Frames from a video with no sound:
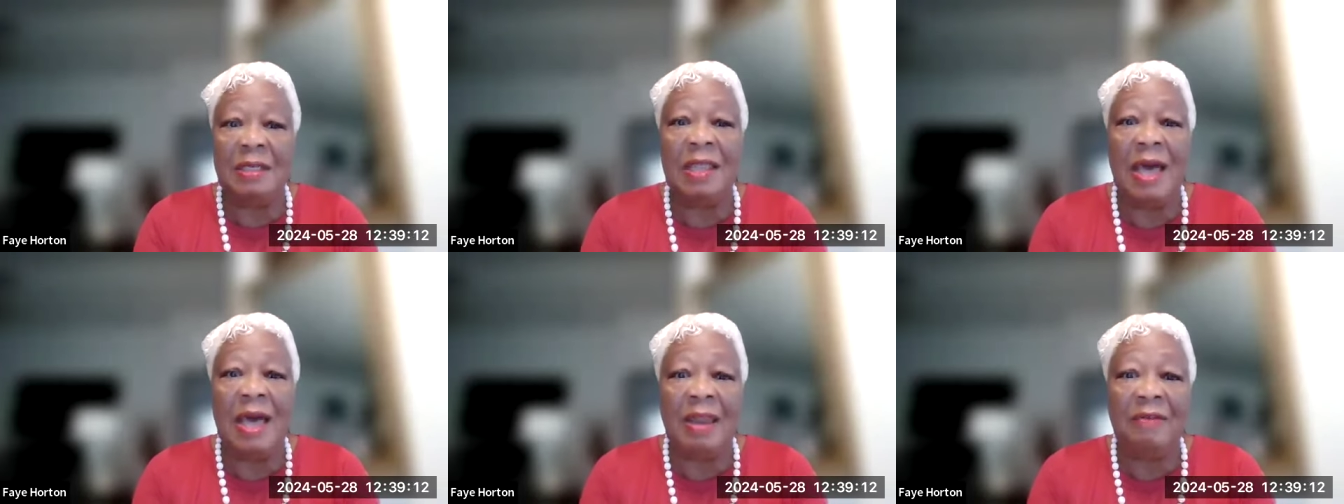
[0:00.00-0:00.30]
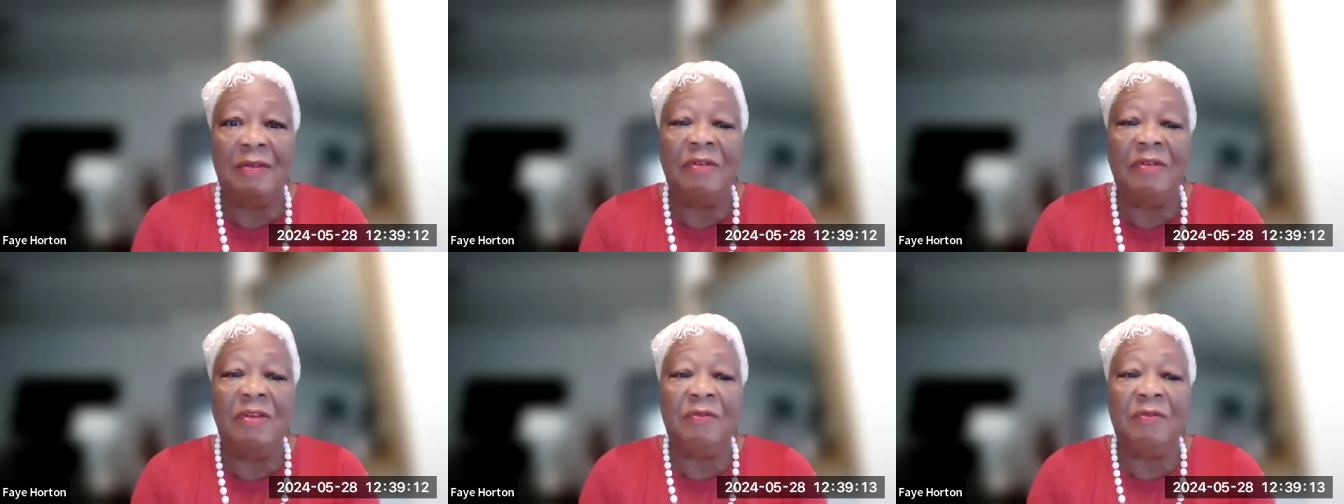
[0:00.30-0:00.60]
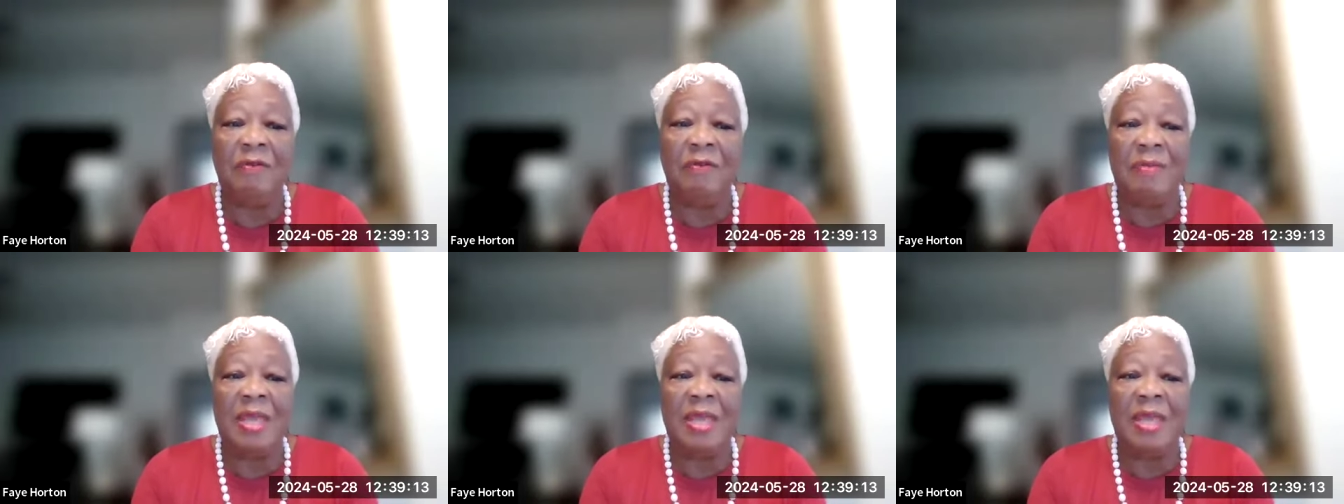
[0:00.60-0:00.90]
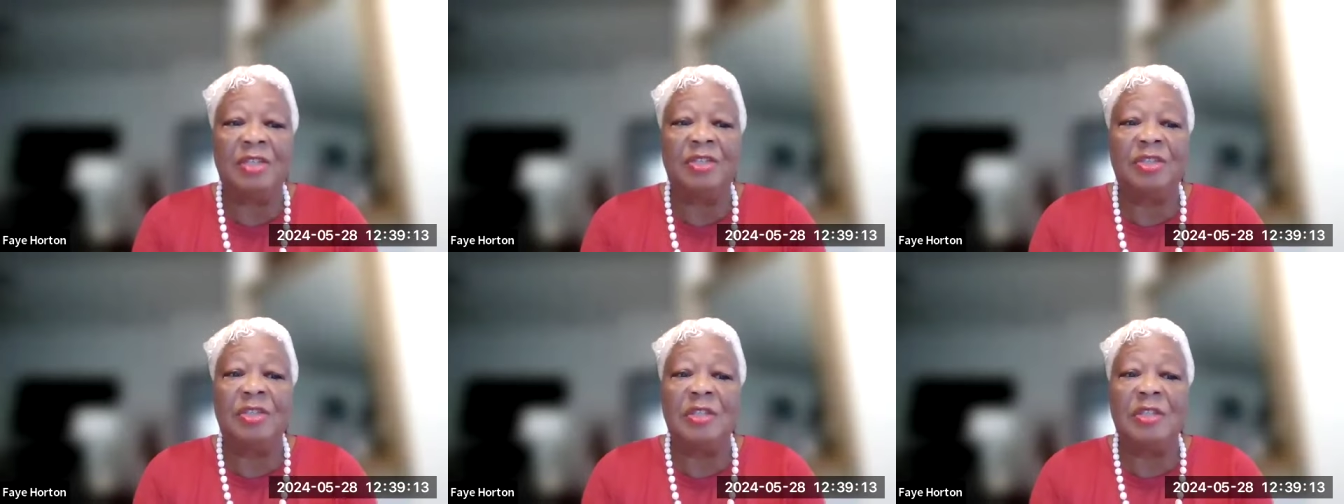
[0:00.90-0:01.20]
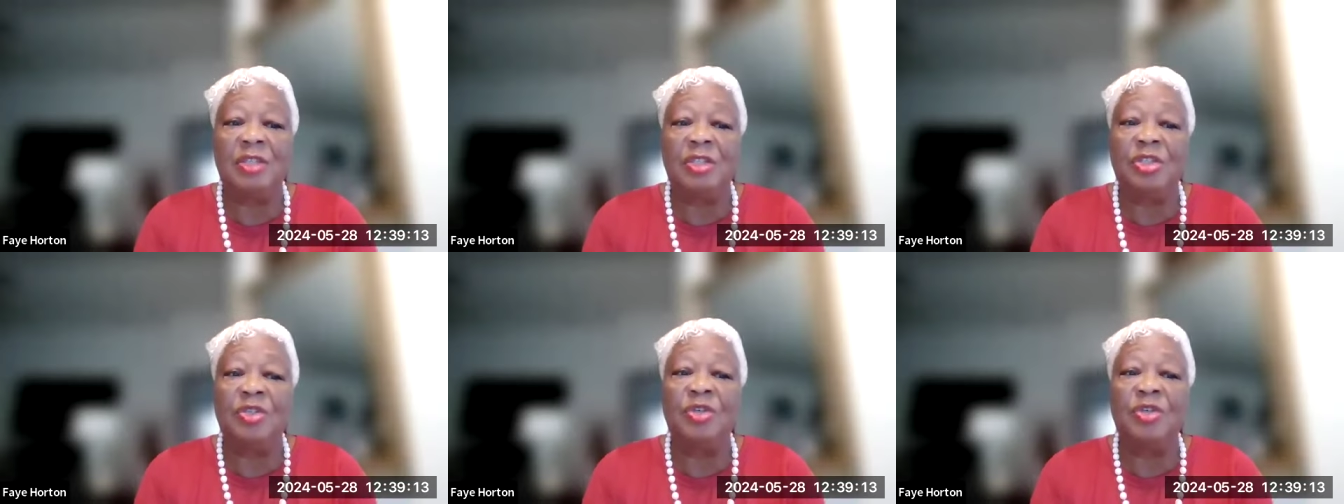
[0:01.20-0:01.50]
lot of information
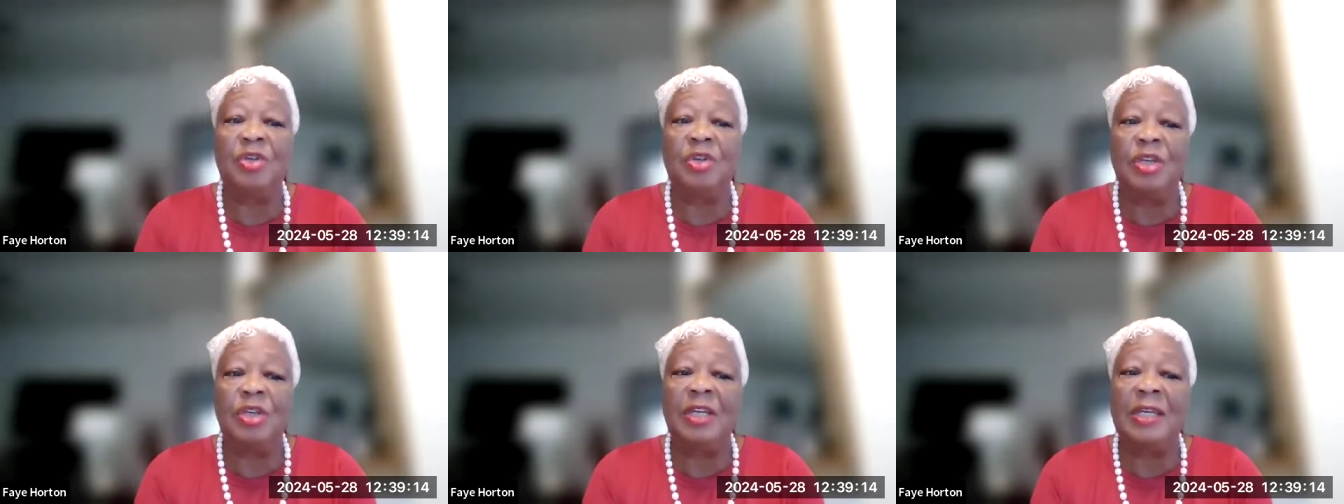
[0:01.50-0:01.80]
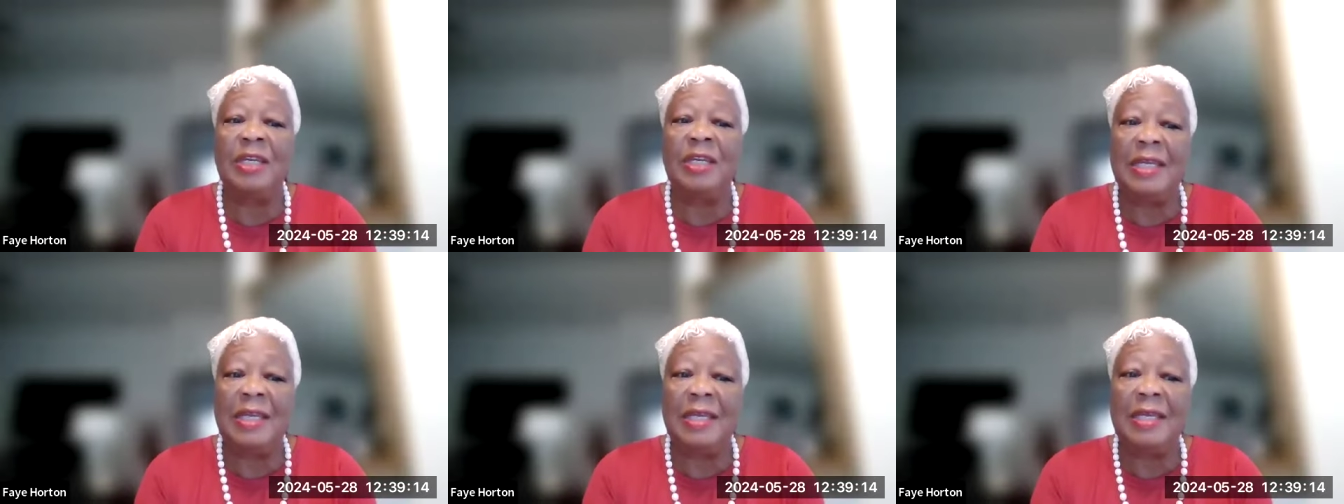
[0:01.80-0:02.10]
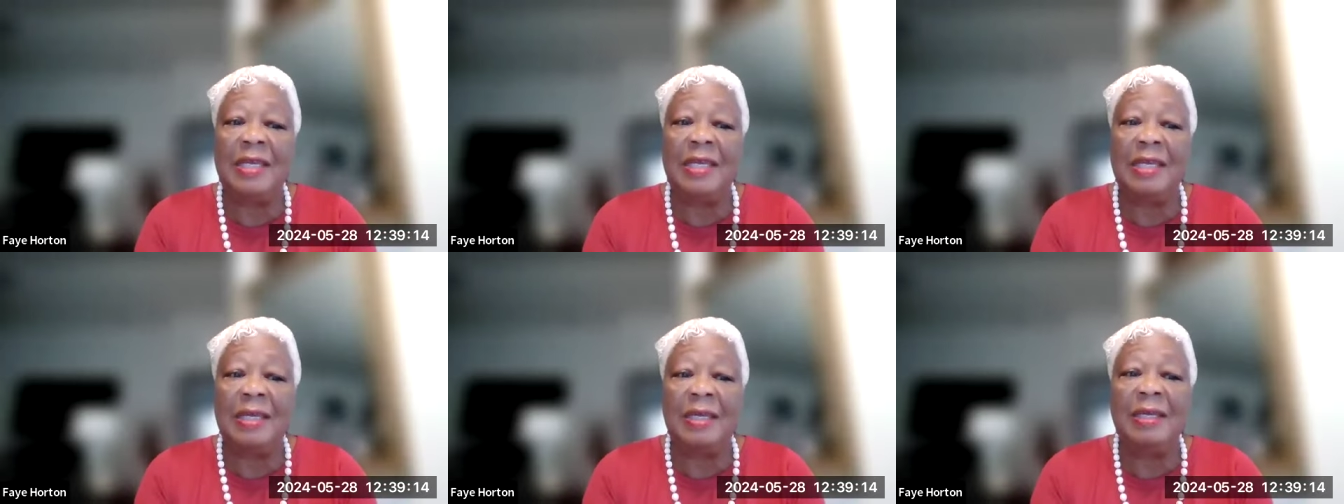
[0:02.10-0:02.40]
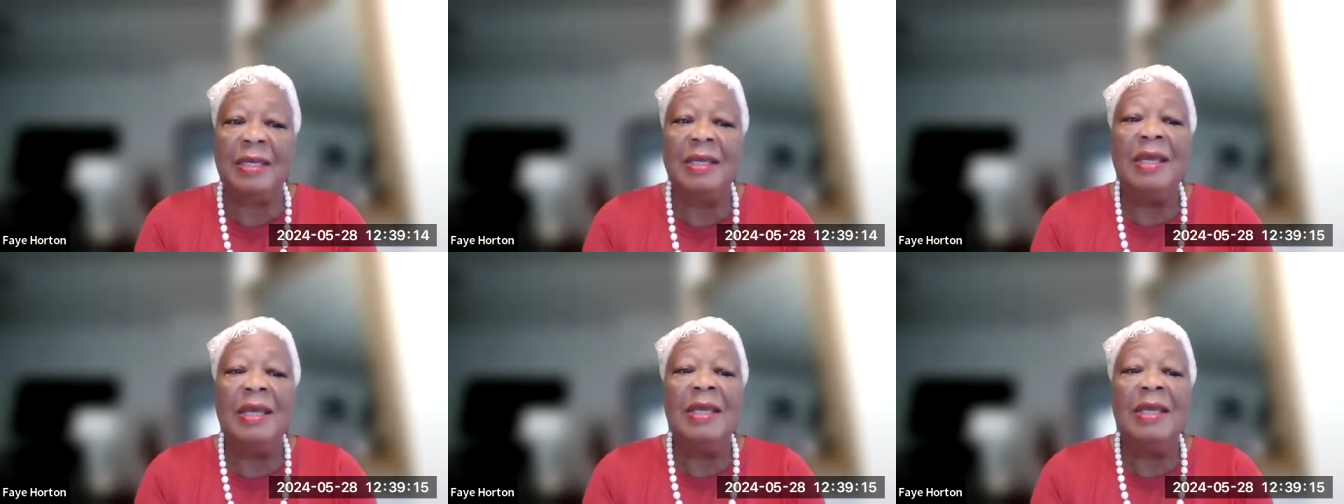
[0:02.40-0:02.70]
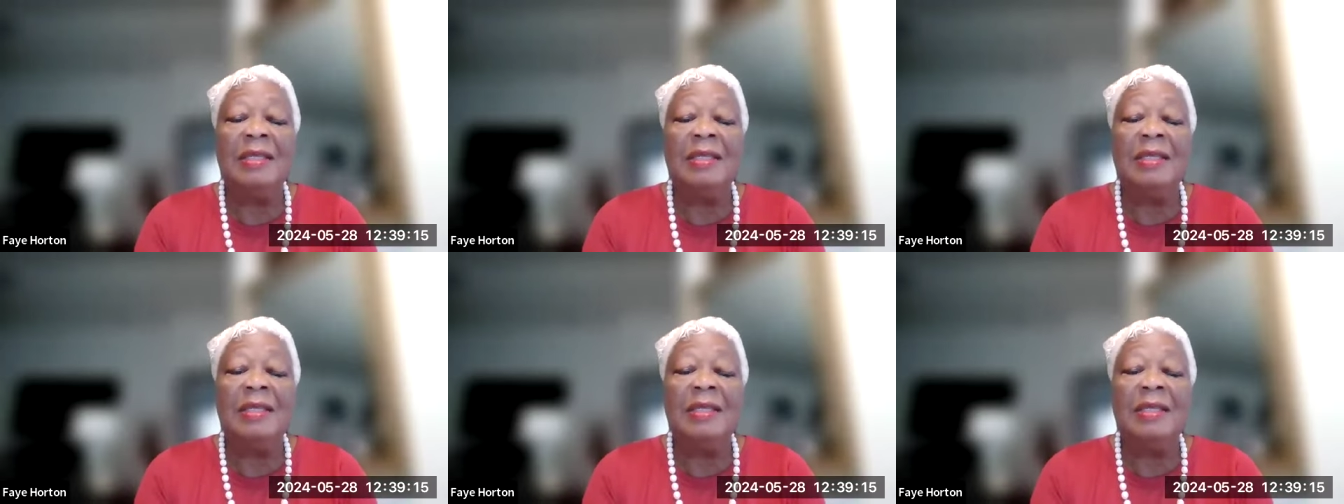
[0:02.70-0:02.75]
that you're going to need